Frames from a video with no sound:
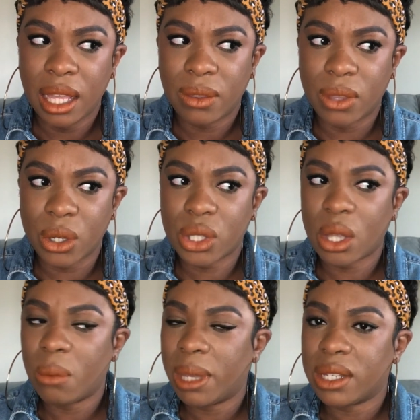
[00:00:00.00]
There's
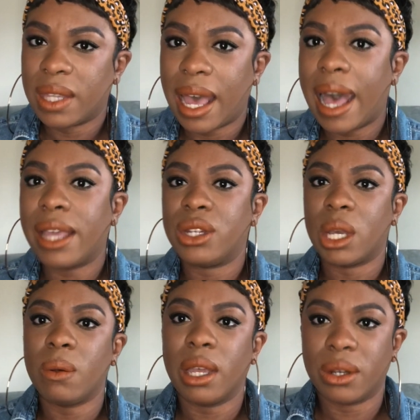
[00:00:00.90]
so much that I
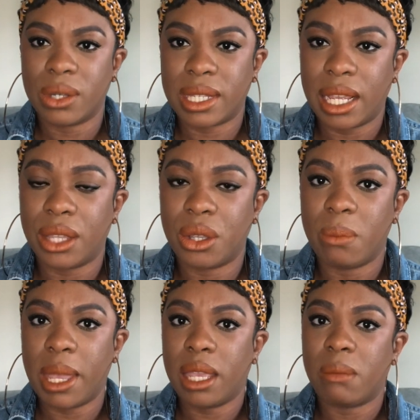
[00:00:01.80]
don't understand. You're
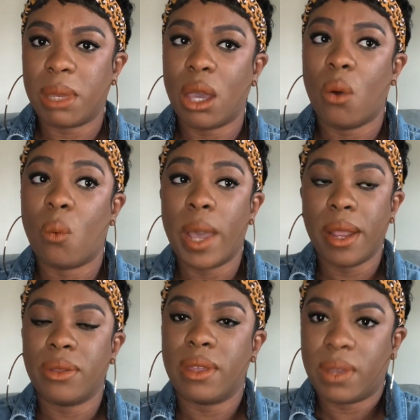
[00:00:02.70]
making me
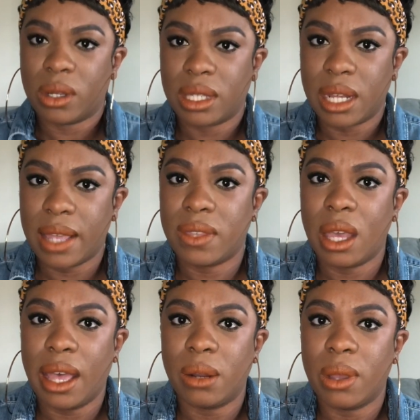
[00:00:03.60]
aware that there's a lot that
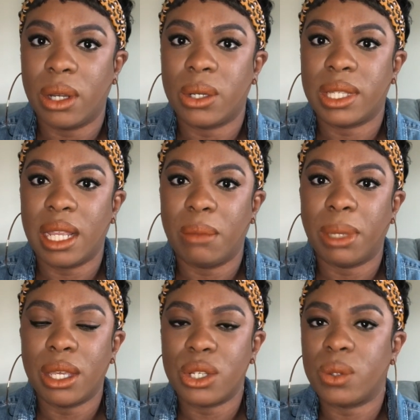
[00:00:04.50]
I don't understand,
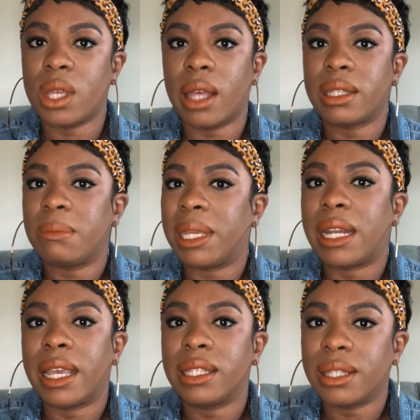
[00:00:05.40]
but could you talk to me
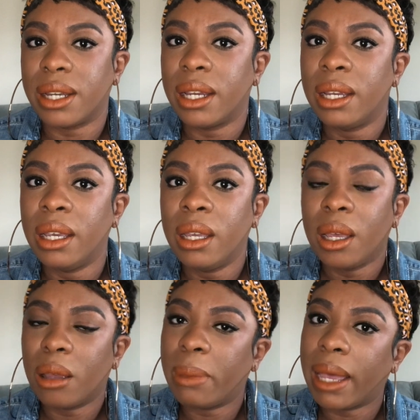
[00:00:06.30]
nicer
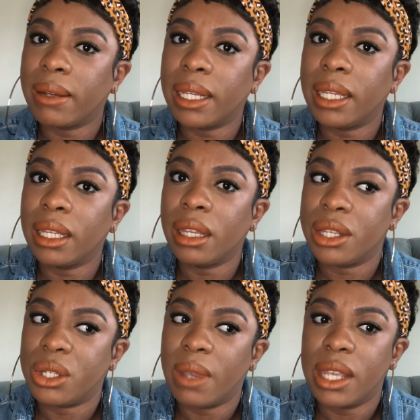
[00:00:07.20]
about it? Could
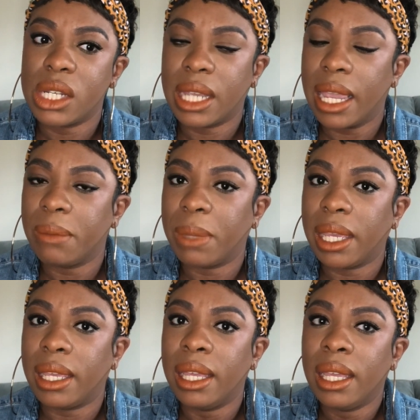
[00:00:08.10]
you educate
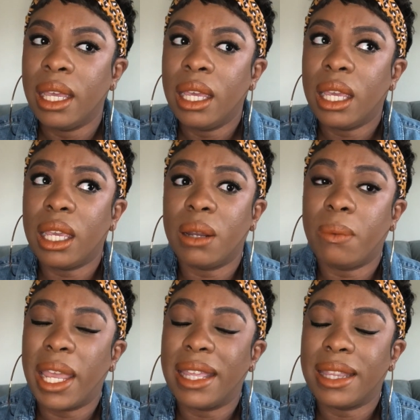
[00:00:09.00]
me in a
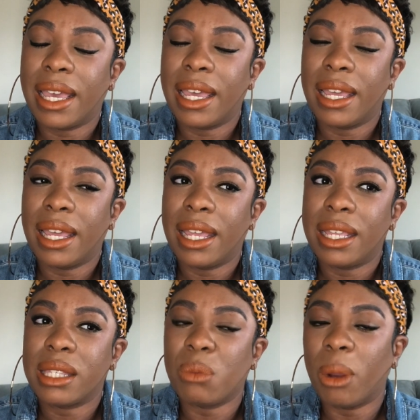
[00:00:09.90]
way that
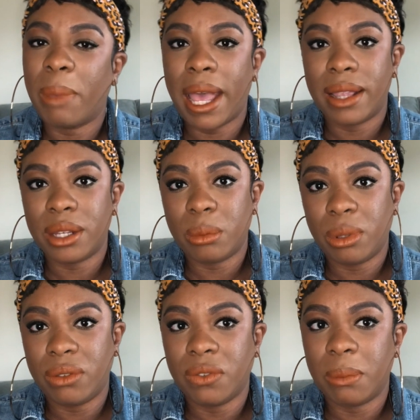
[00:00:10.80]
is more palatable
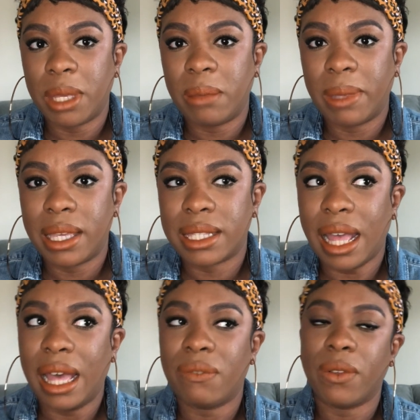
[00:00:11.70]
for me? Because
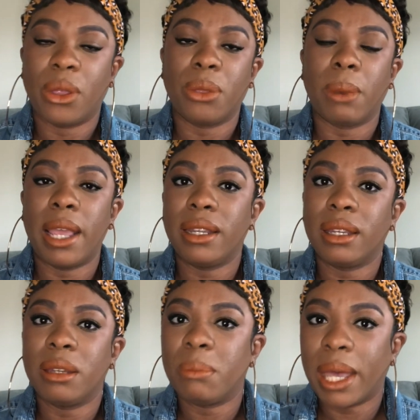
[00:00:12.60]
I feel
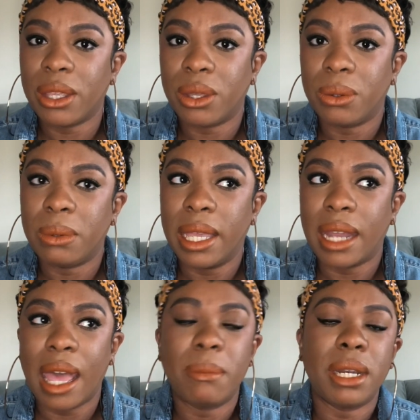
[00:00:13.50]
threatened by you, and
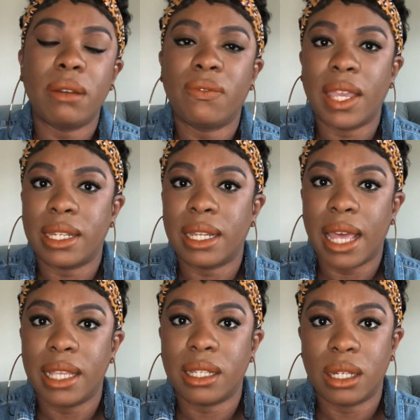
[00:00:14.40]
I'm an
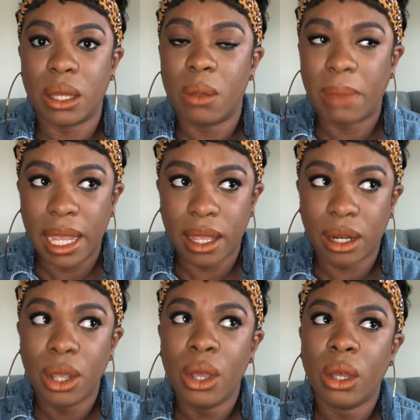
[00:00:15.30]
infantilized adult man
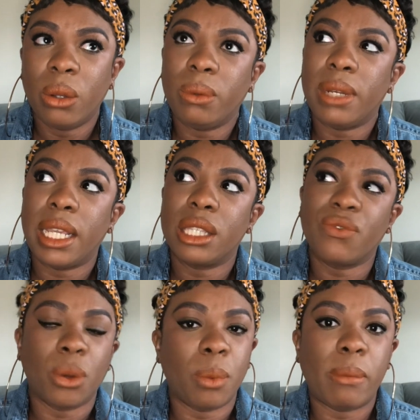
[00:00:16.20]
who needs
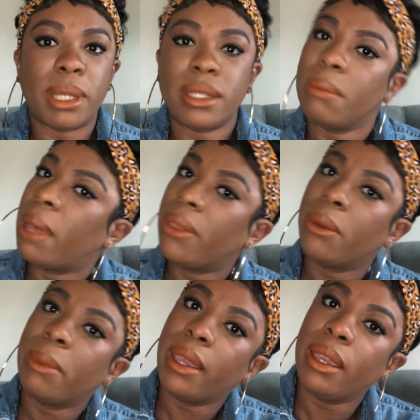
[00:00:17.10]
for women to mother
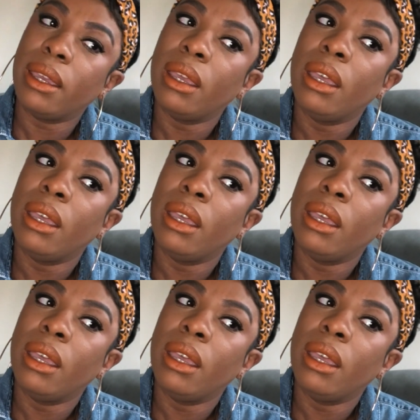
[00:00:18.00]
me.